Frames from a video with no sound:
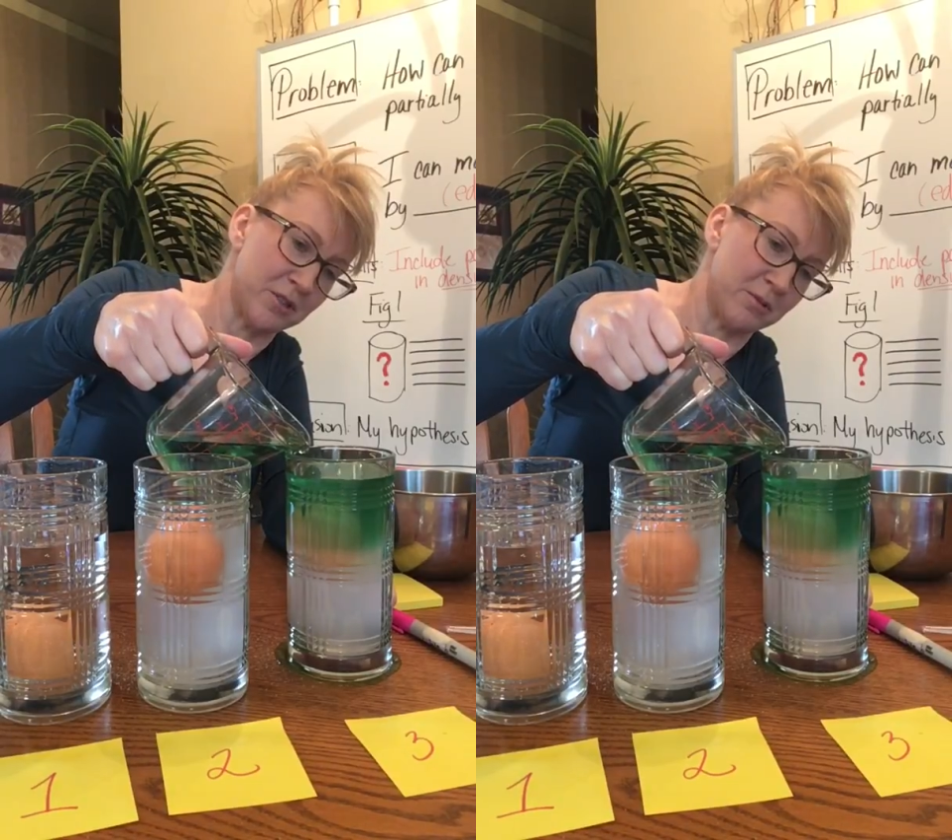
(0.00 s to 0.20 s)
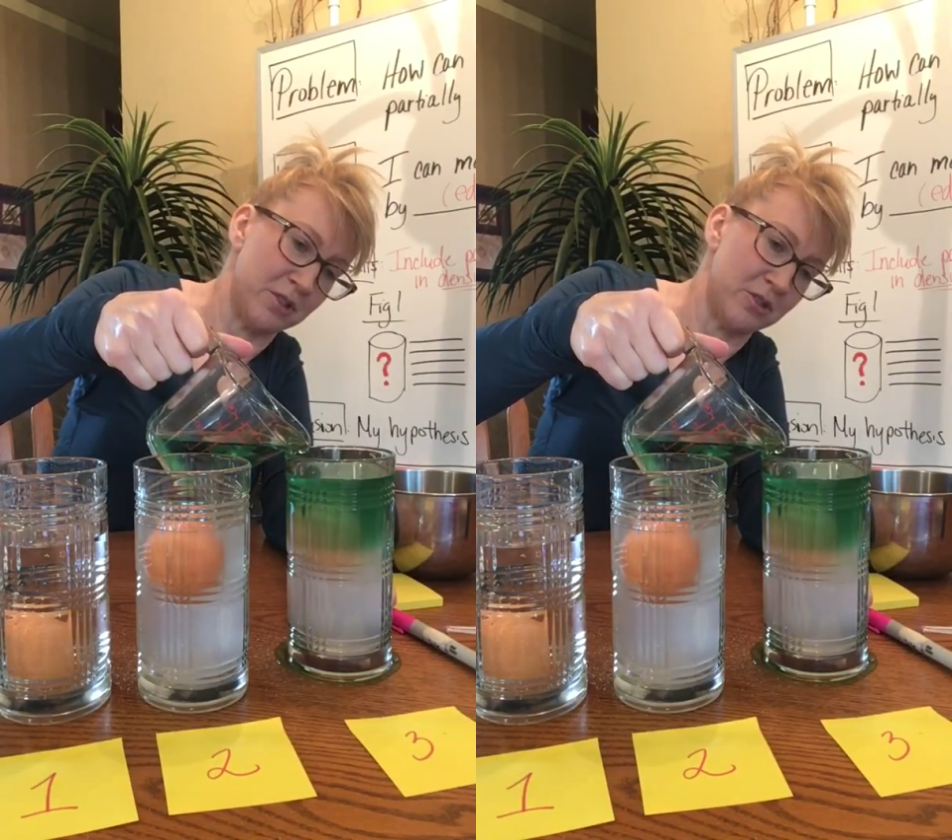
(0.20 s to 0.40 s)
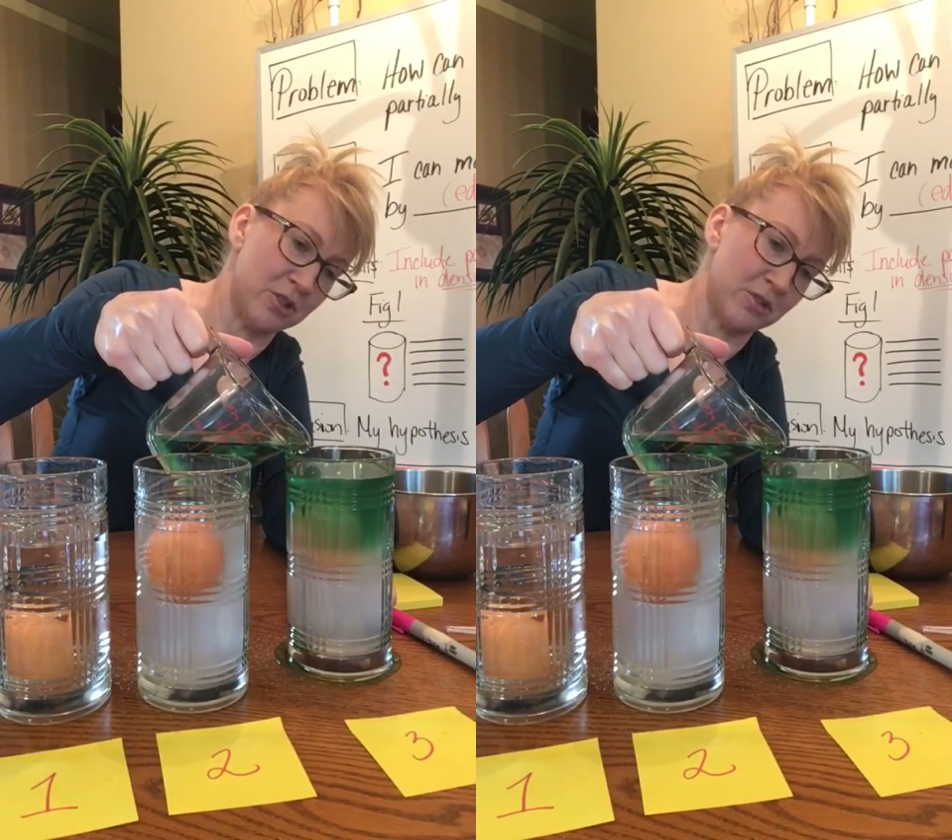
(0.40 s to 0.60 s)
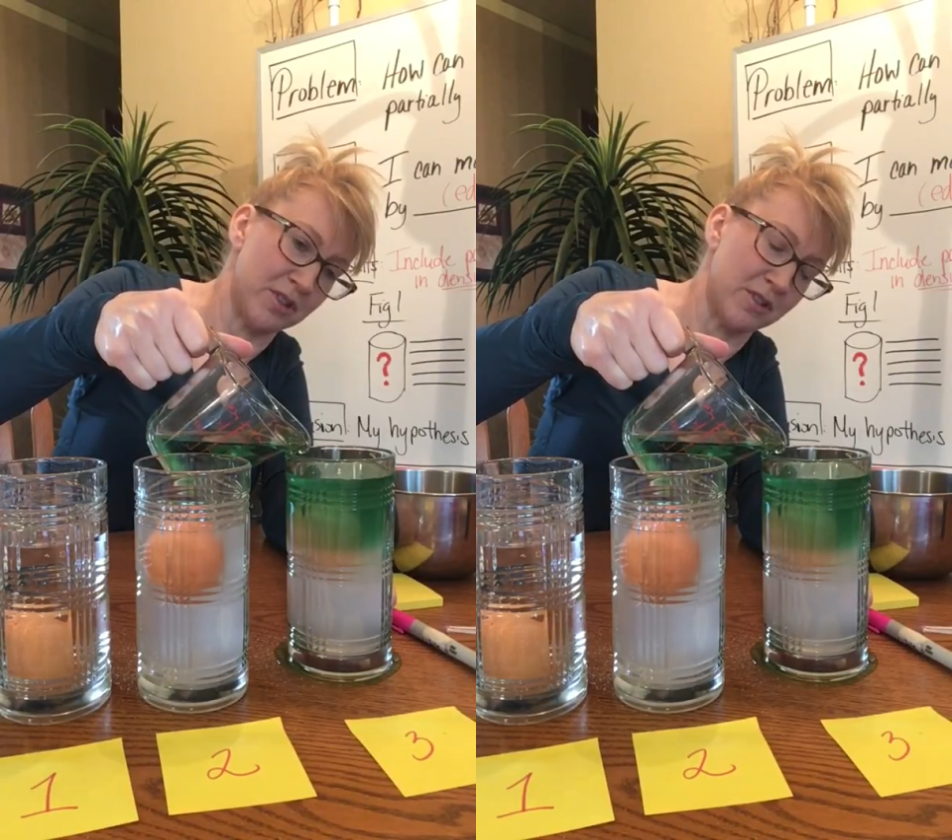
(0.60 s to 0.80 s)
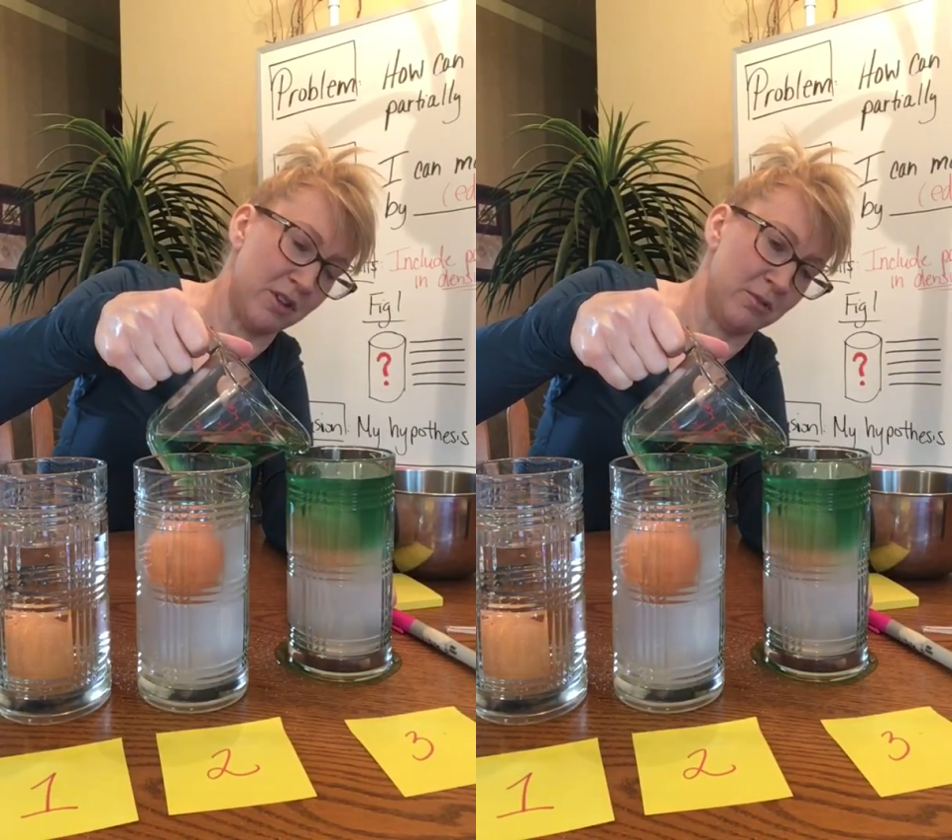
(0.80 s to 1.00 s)
when you show the
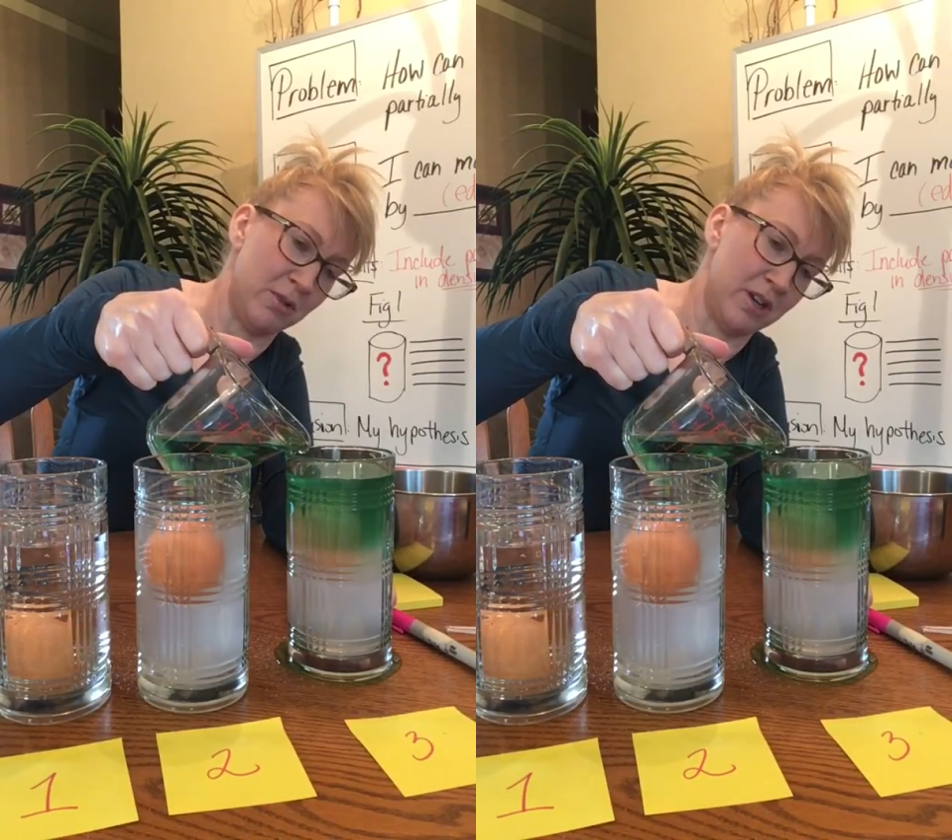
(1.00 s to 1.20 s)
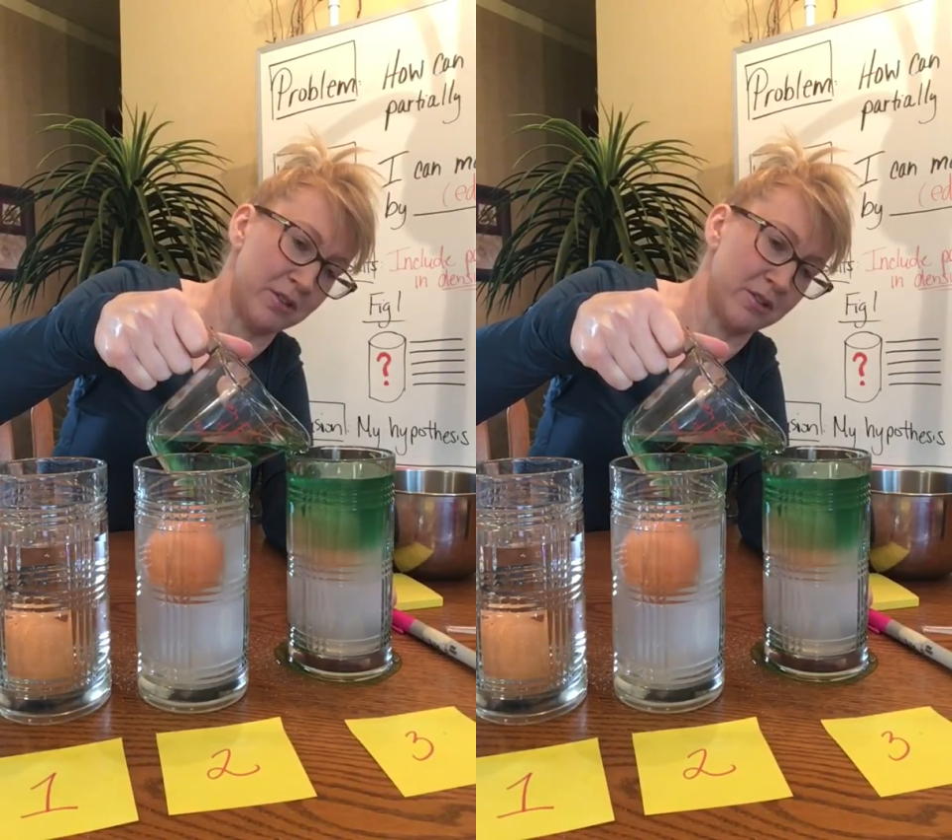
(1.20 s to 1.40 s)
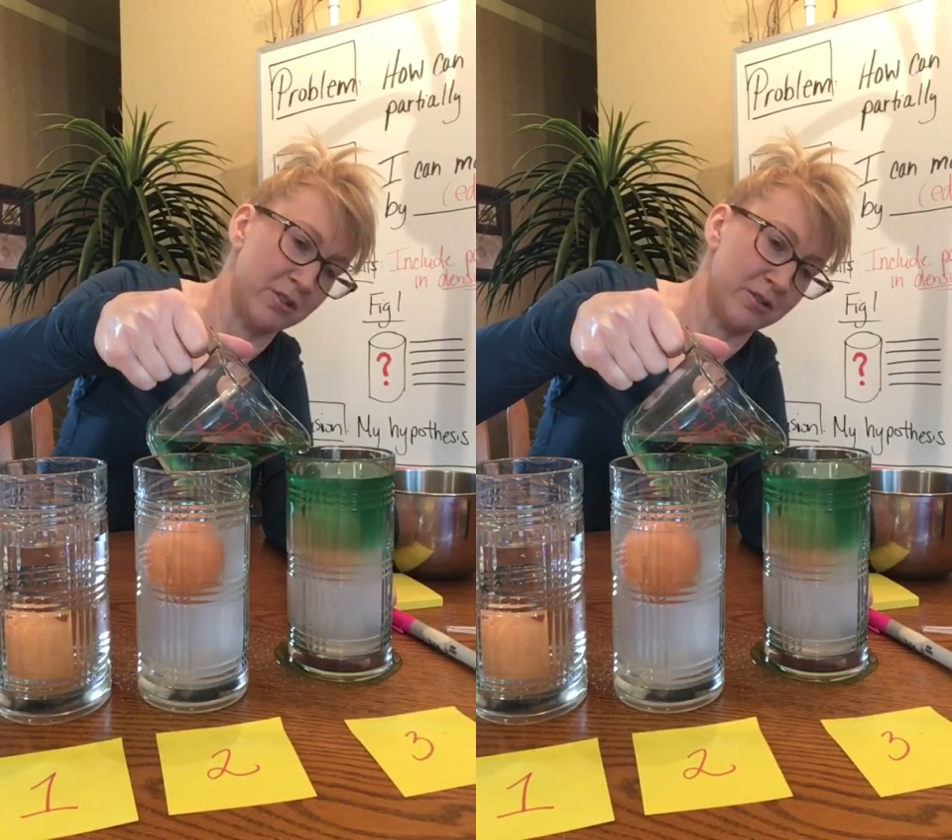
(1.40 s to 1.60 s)
salt water,